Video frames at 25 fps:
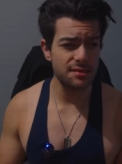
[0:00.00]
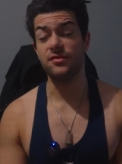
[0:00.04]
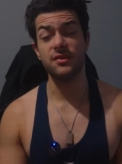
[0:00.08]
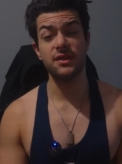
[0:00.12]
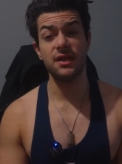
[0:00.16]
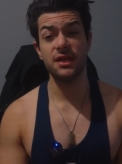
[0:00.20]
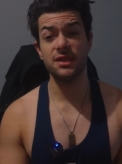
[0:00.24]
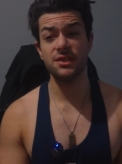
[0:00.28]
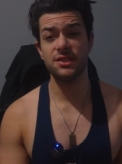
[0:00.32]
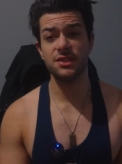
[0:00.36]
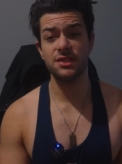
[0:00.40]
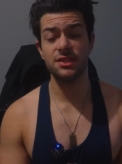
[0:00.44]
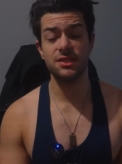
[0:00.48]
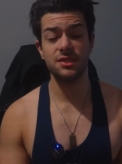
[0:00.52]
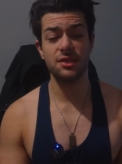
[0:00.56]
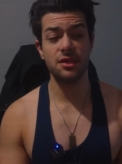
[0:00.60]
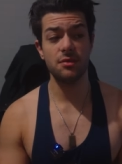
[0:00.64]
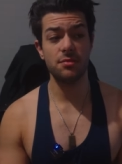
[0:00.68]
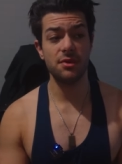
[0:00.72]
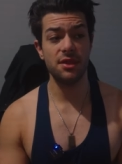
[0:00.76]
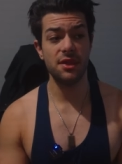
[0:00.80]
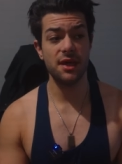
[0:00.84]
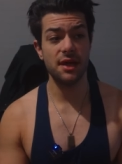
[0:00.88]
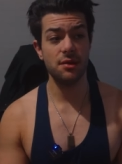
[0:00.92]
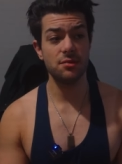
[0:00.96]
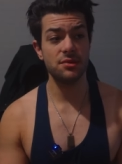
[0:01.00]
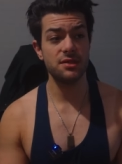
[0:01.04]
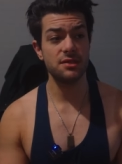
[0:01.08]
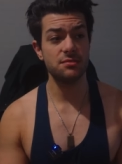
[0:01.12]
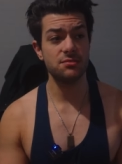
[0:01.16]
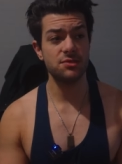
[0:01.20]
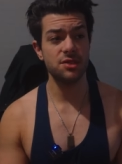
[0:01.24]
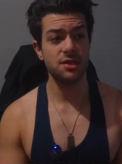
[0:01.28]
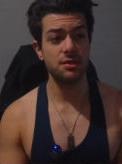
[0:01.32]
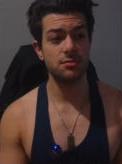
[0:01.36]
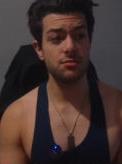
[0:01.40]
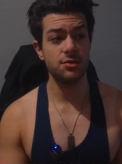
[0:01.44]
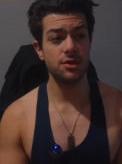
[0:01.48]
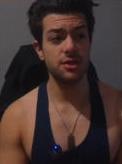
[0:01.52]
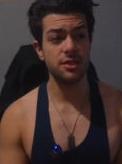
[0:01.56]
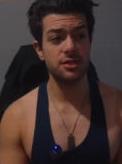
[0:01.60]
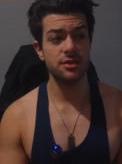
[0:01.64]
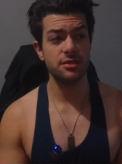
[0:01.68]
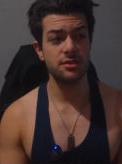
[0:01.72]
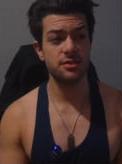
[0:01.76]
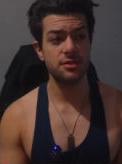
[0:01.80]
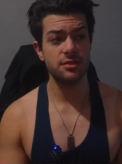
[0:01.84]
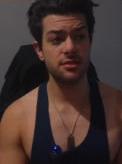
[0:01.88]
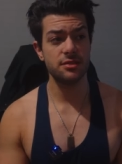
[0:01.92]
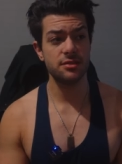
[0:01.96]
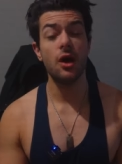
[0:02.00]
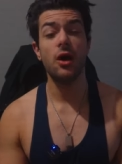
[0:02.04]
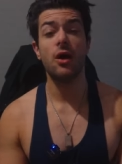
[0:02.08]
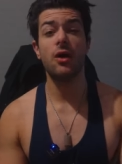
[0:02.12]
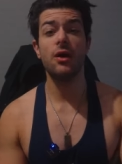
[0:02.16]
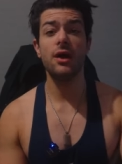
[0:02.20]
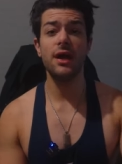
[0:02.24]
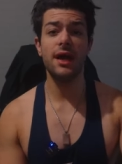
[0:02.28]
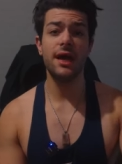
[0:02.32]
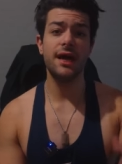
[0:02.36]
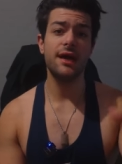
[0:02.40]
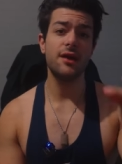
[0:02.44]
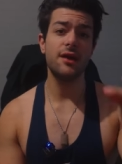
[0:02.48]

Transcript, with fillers: For lunch, it's just gonna be that with some chicken breast. Oh yeah, I